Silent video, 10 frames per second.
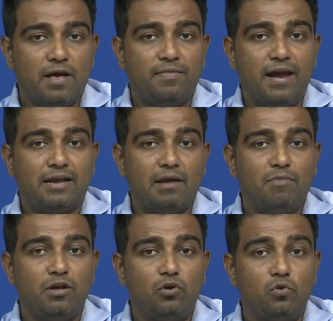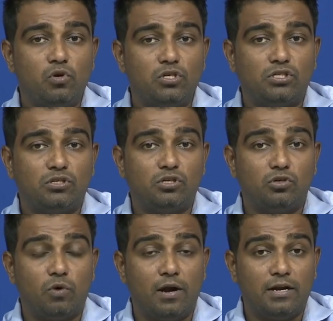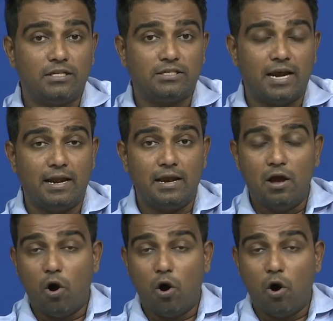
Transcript: that can be used to understand